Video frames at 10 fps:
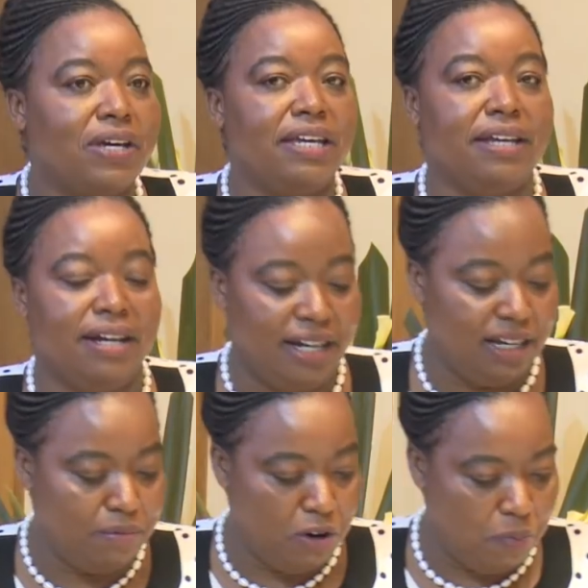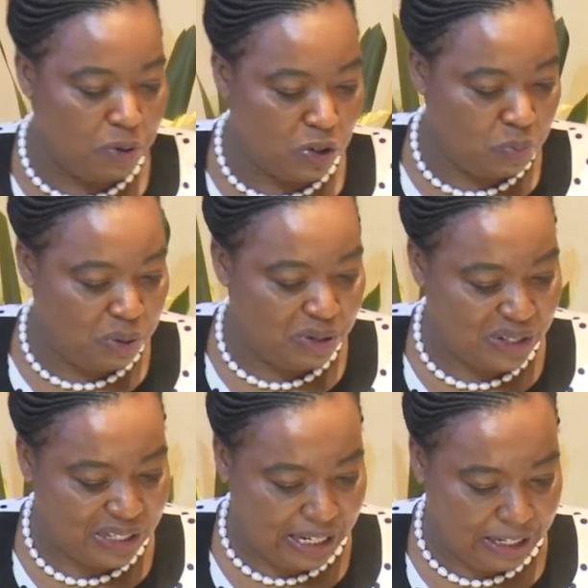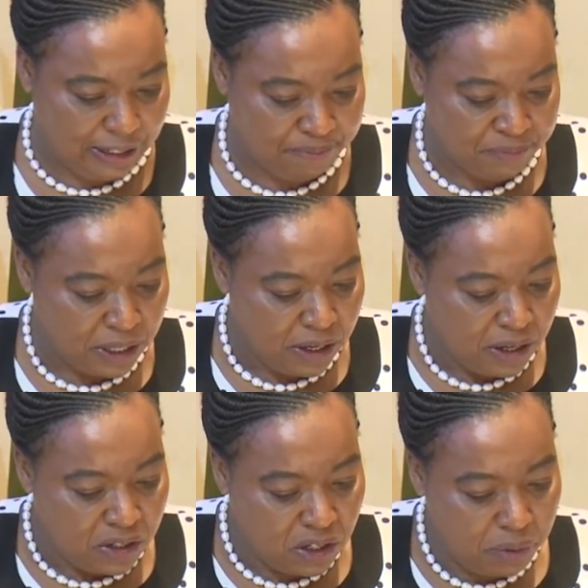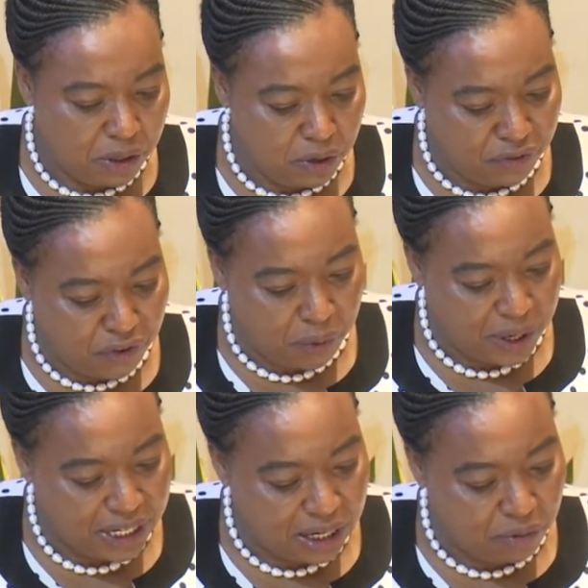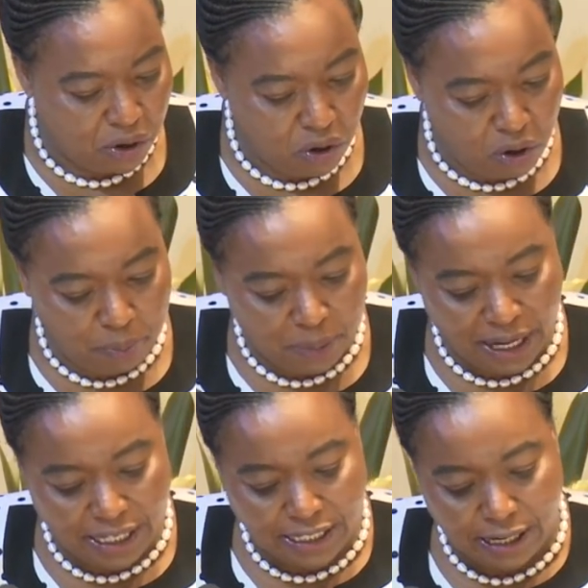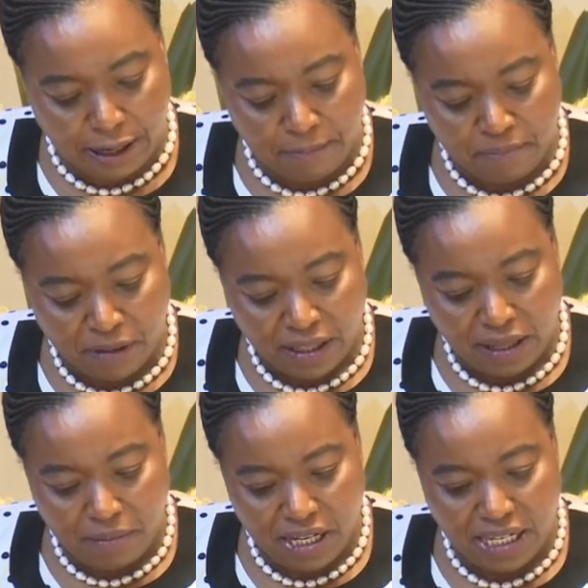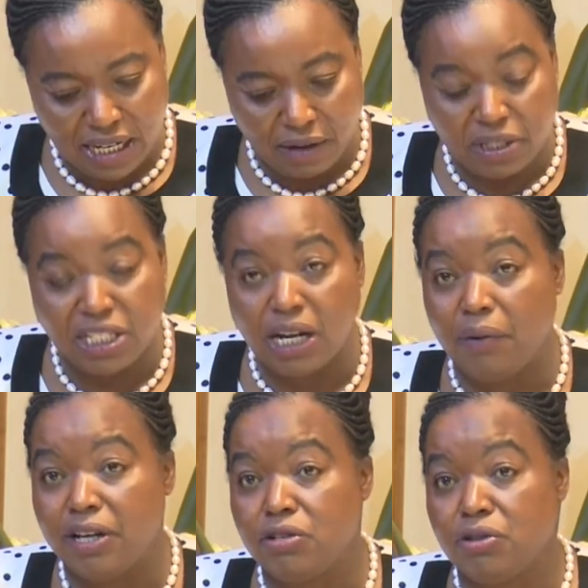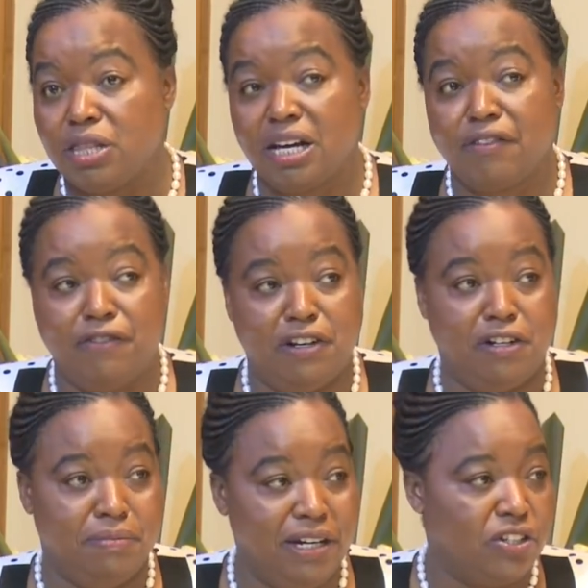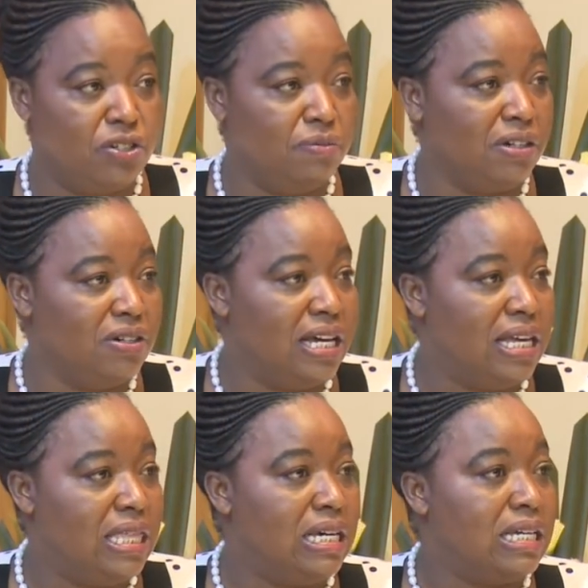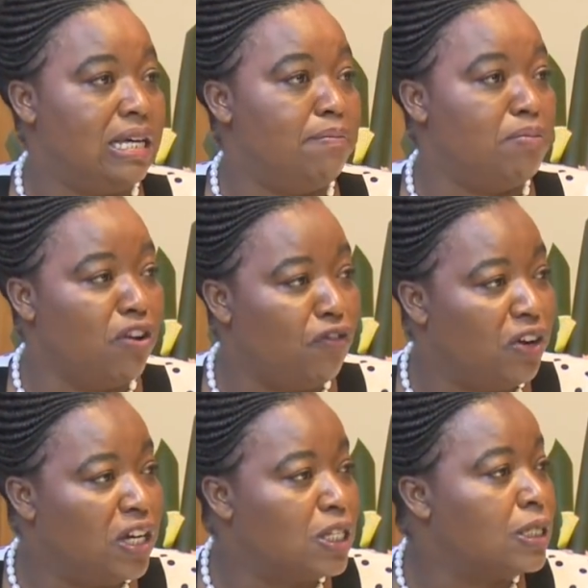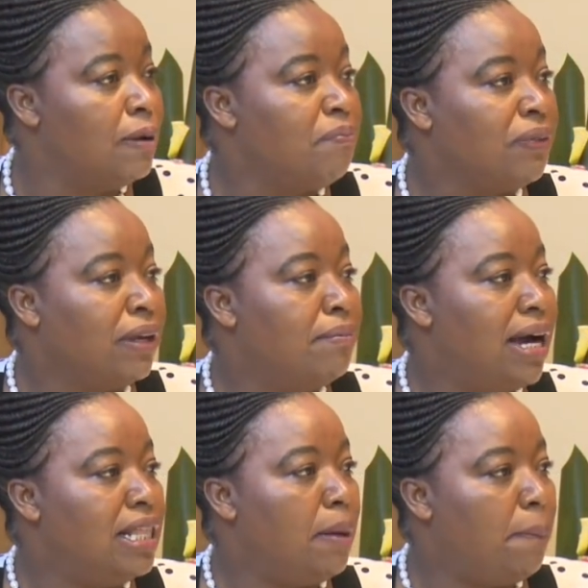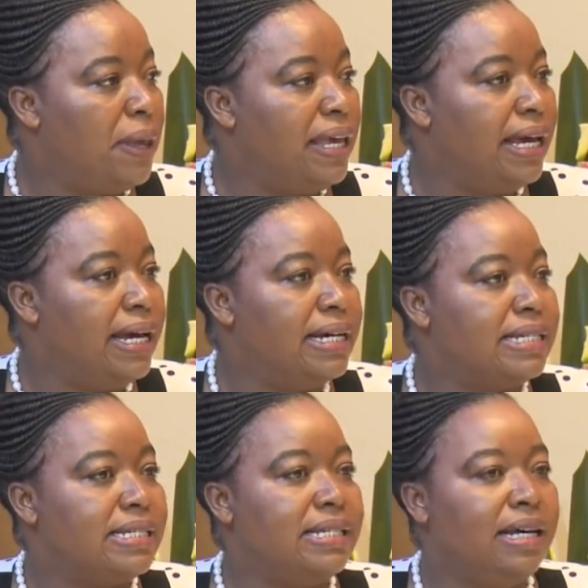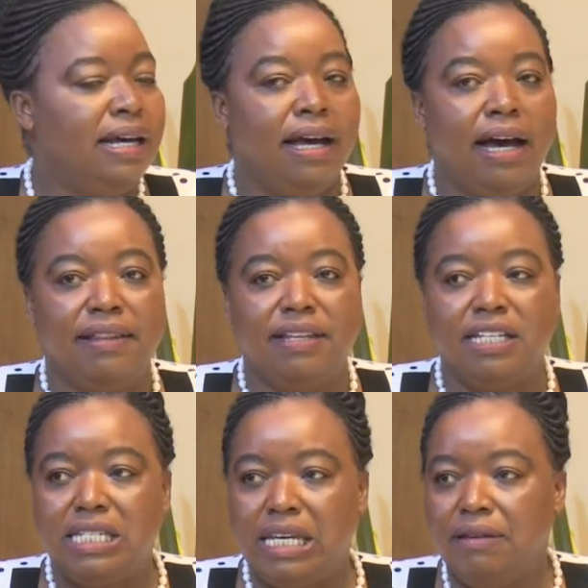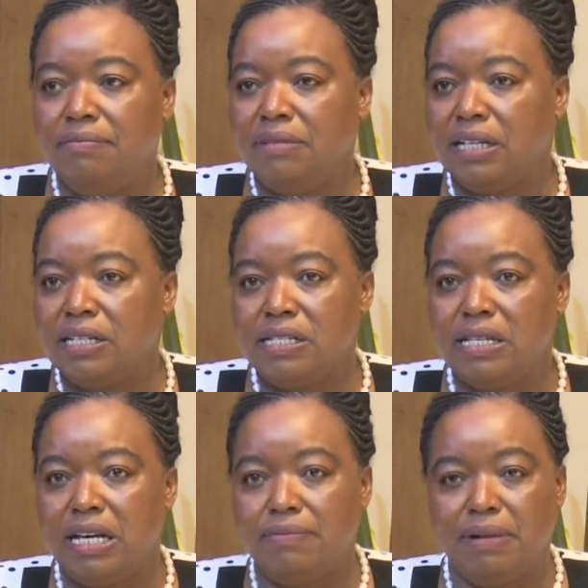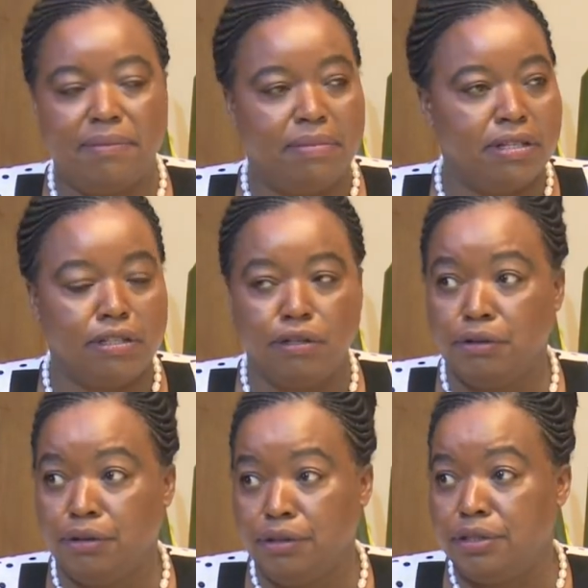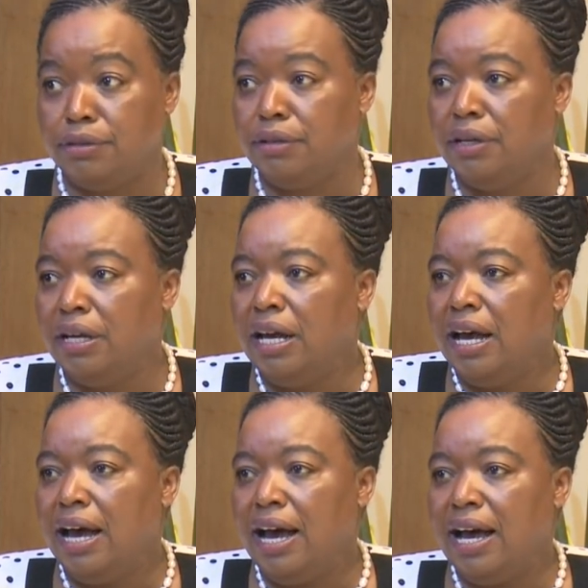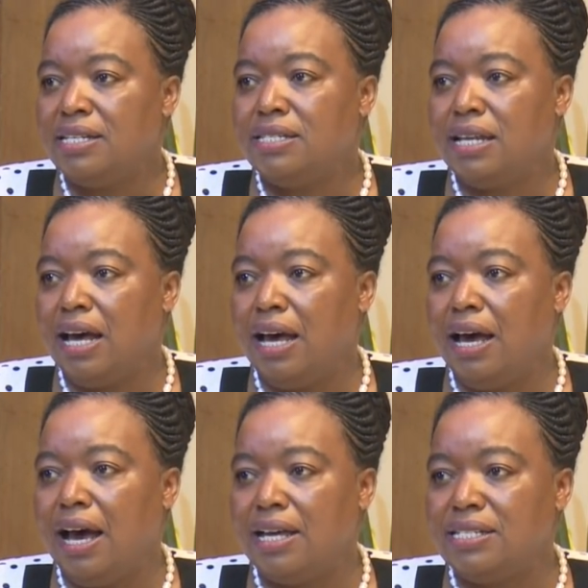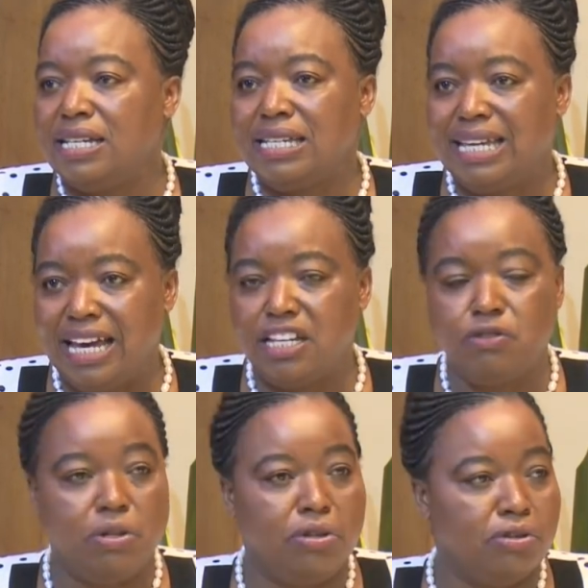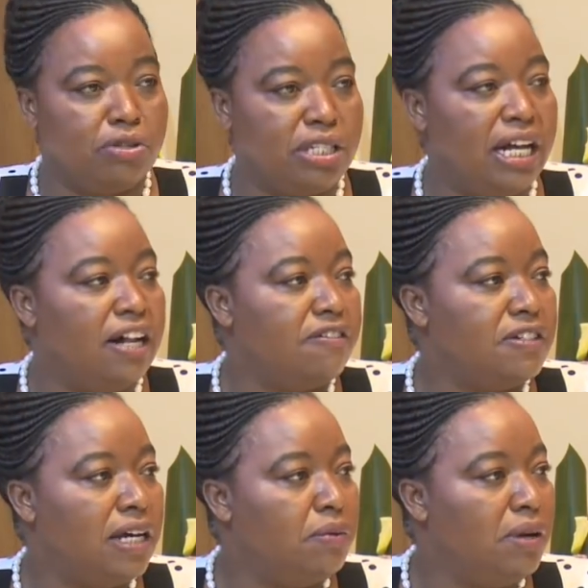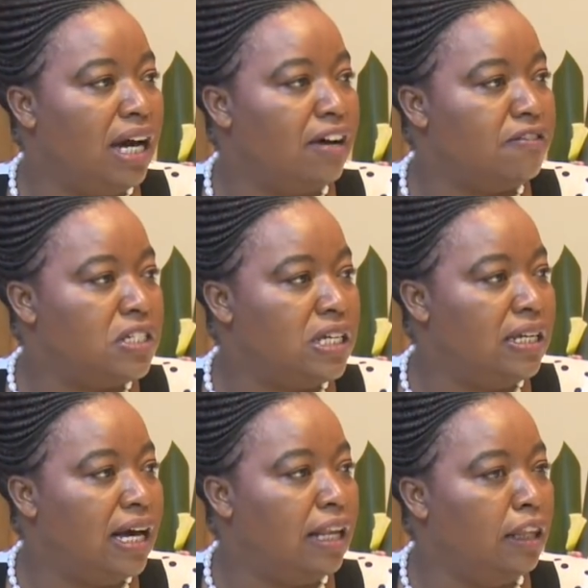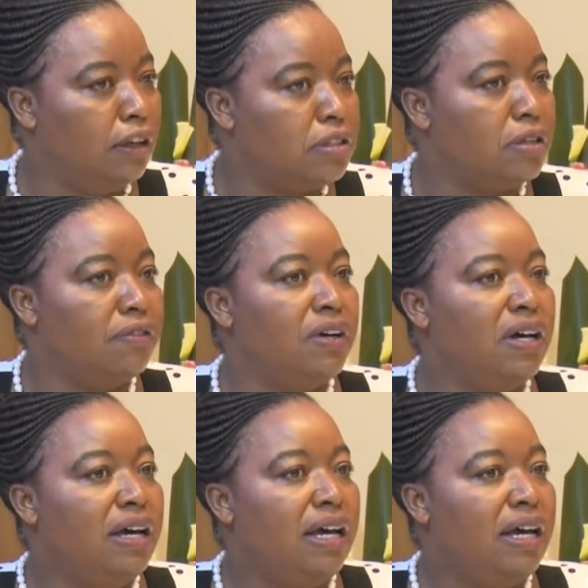Kenya, and more prosperous Kenya. So we look forward and we hope that uh, the media, which I want to thank very much, because I think the briefings by the PS and the team that is led by Ambassador Gutu has, uh, has engaged with yourselves, and we have seen a lot of